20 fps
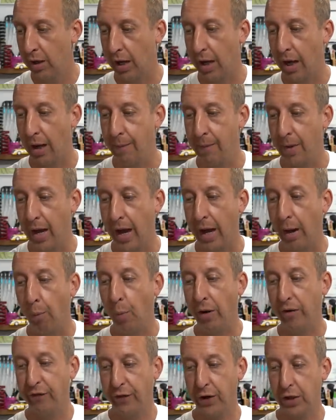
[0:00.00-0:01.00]
And
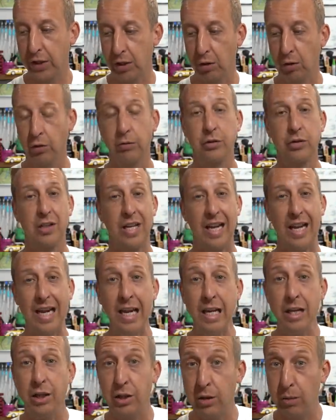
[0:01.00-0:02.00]
when first launched,
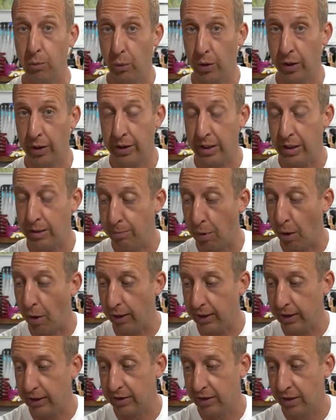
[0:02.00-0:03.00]
each one of these
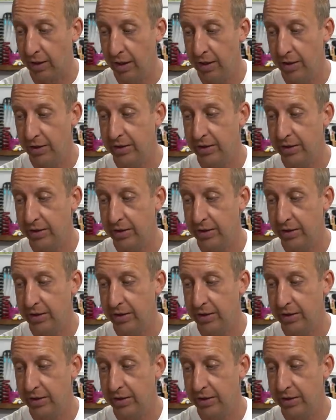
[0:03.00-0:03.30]
bikes